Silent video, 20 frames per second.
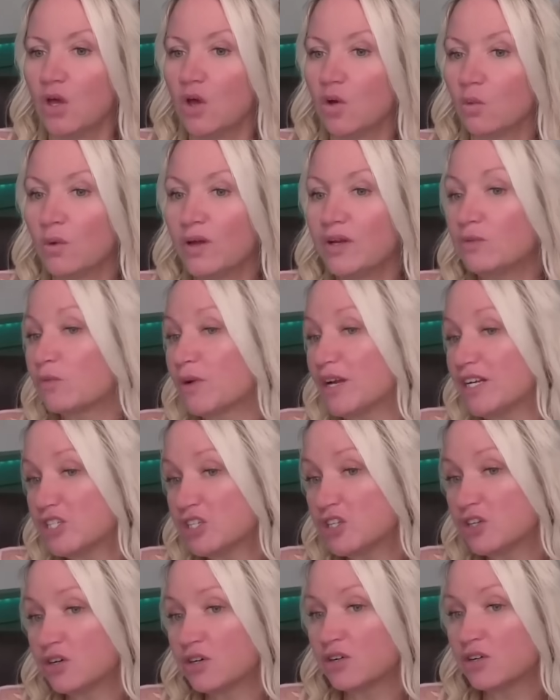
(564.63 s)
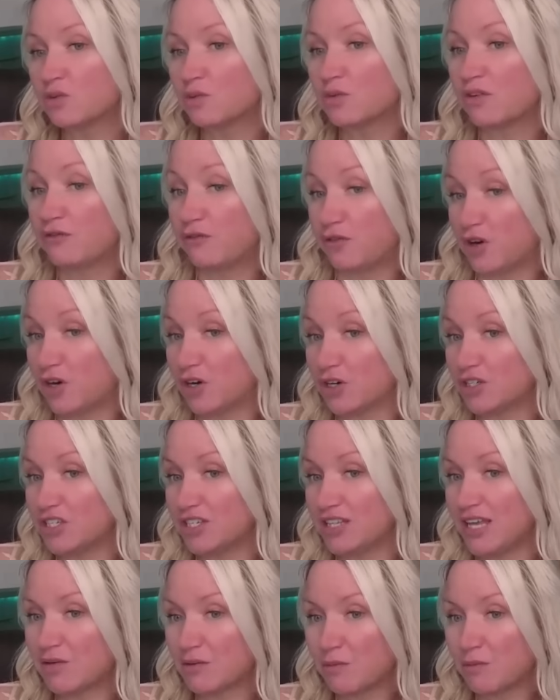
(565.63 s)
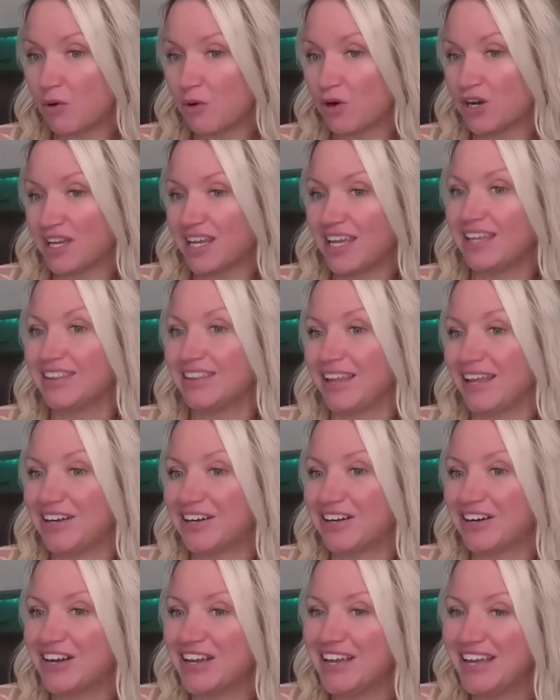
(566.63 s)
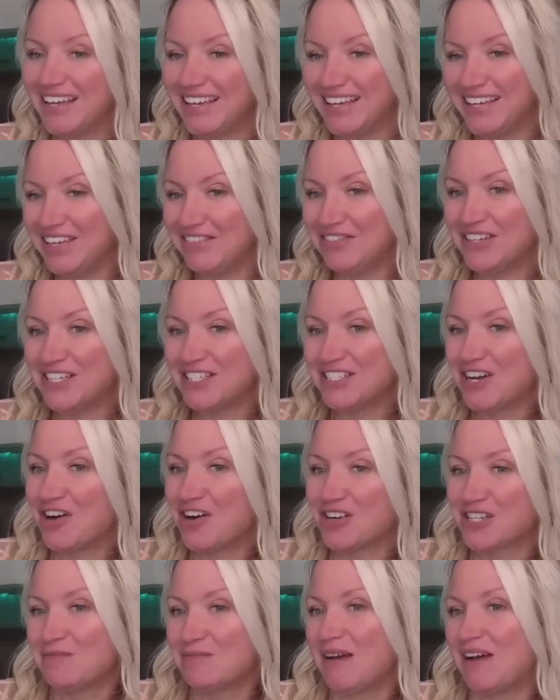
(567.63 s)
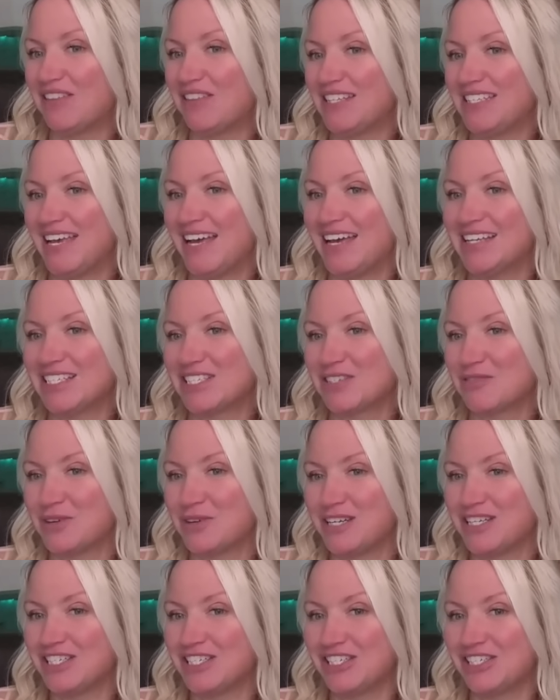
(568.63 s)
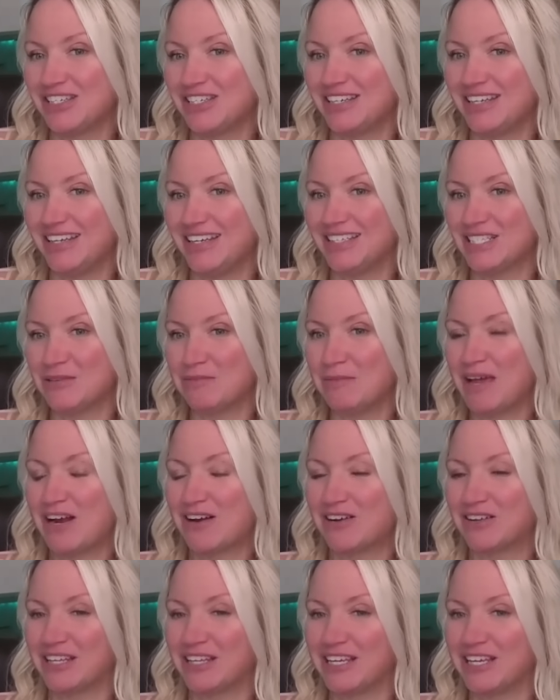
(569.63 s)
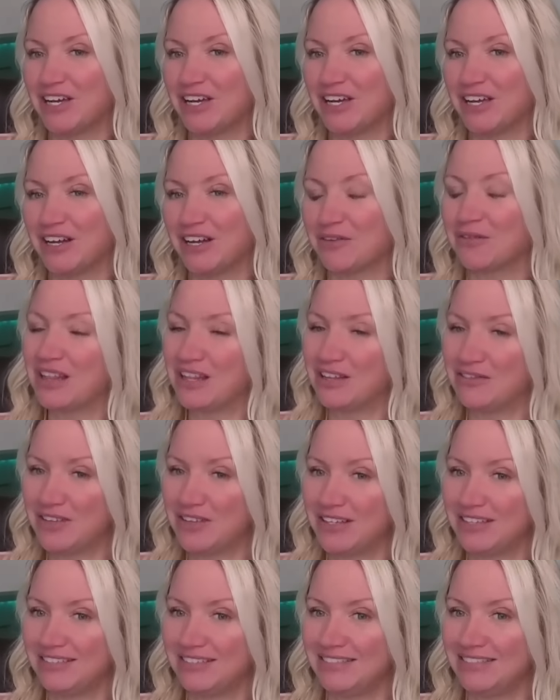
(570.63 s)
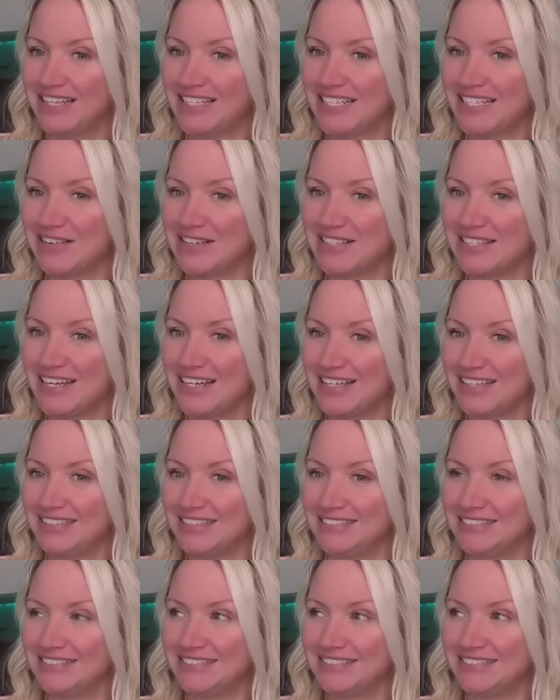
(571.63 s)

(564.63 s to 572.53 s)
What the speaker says: When Rentschler referred to that report again later, he even talked about the test, which is apparently irrelevant. That's how he said it.